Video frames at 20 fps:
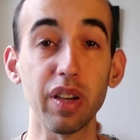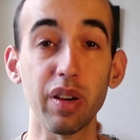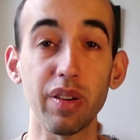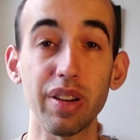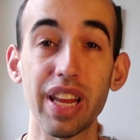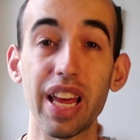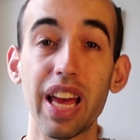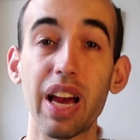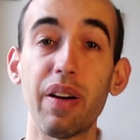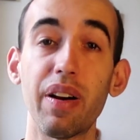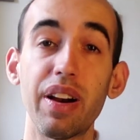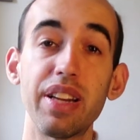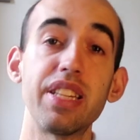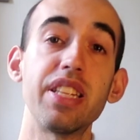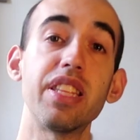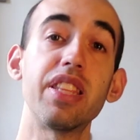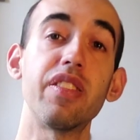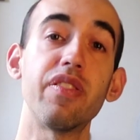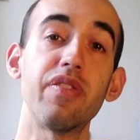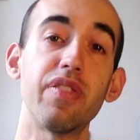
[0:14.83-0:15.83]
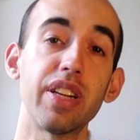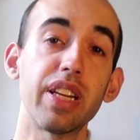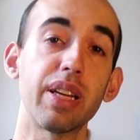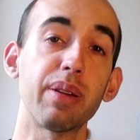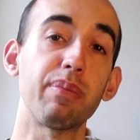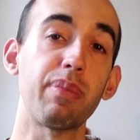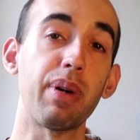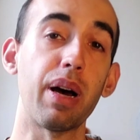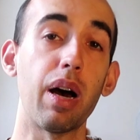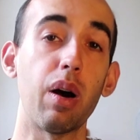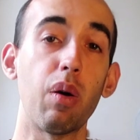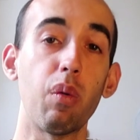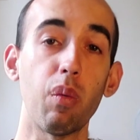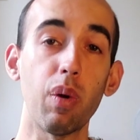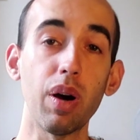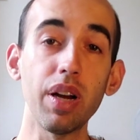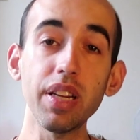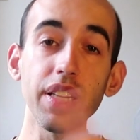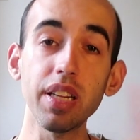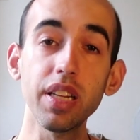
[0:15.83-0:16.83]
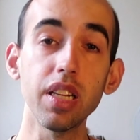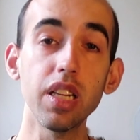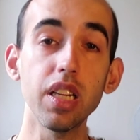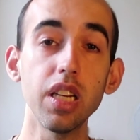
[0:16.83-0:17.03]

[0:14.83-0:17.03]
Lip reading: ago now, I did the Thinning Part 1.